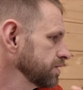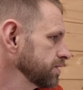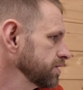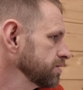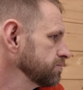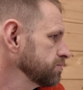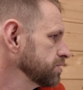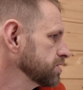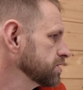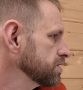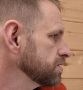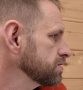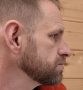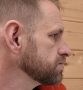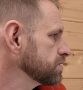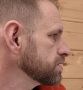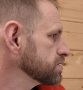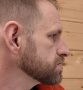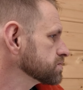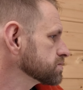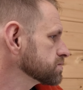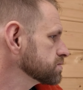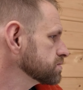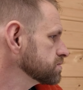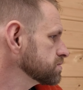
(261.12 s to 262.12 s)
And there we go,
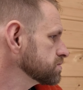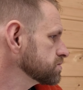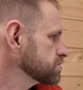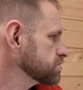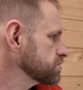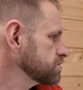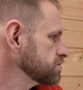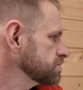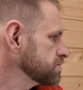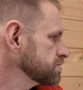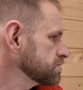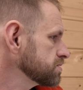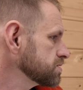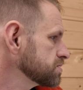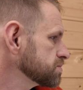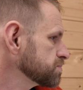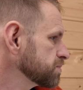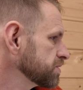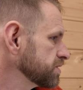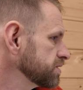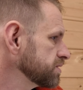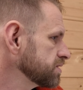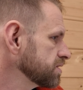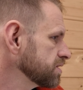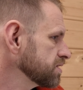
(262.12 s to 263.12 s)
that's the Studio
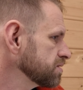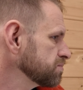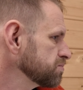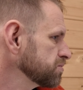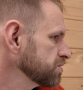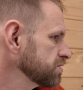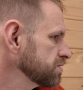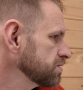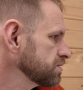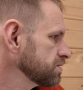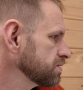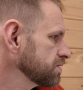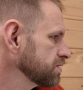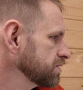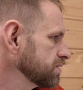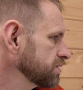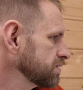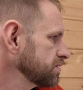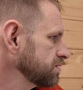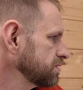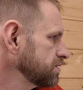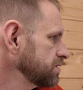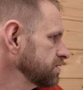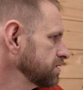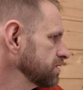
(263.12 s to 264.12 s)
Display camera
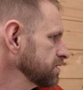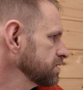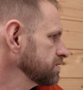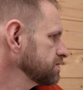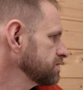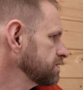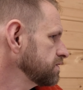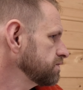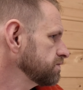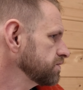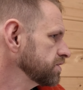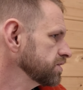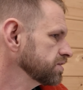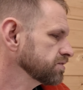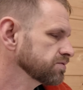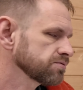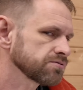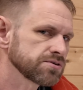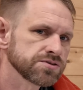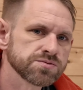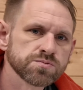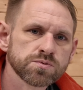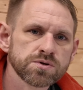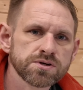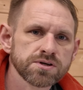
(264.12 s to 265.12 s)
and the anti-flicker
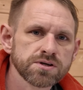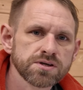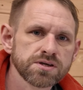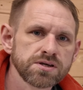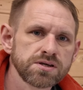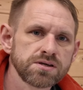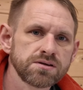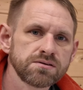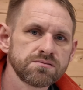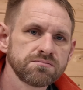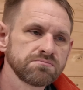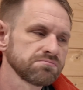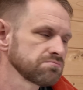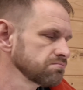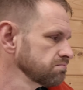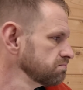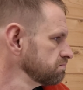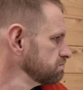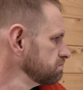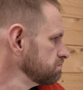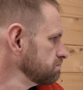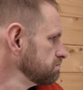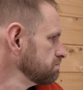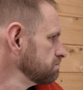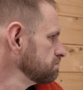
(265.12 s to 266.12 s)
is working.
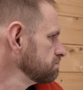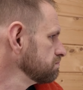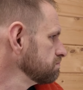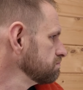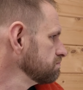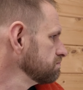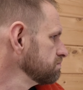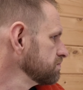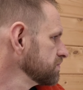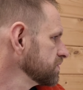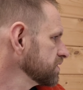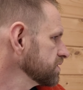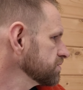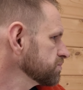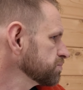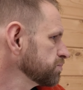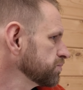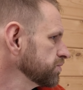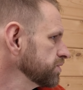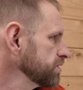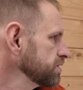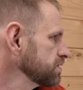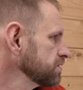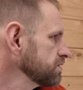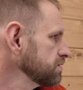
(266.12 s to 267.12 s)
That's
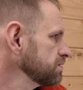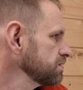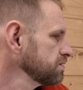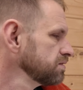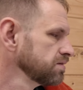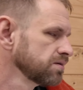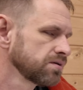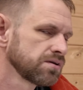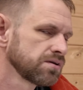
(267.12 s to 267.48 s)
brilliant.